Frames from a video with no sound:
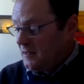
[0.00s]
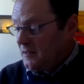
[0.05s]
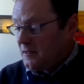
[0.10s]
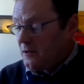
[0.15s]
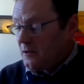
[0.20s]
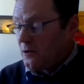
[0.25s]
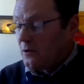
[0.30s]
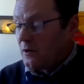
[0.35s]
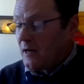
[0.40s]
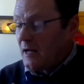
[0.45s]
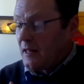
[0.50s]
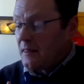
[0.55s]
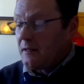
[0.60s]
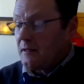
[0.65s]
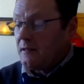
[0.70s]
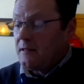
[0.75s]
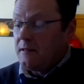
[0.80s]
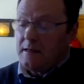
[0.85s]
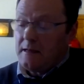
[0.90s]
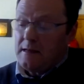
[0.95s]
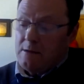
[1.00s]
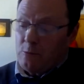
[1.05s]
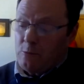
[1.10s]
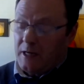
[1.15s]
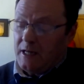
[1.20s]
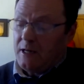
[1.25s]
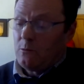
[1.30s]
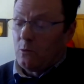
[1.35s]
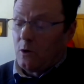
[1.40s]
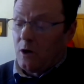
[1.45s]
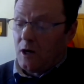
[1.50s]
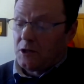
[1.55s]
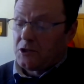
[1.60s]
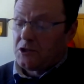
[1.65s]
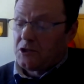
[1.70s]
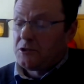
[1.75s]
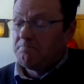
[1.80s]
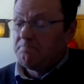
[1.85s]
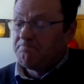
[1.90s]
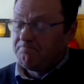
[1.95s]
You know, and within
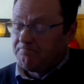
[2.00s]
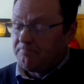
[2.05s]
wash,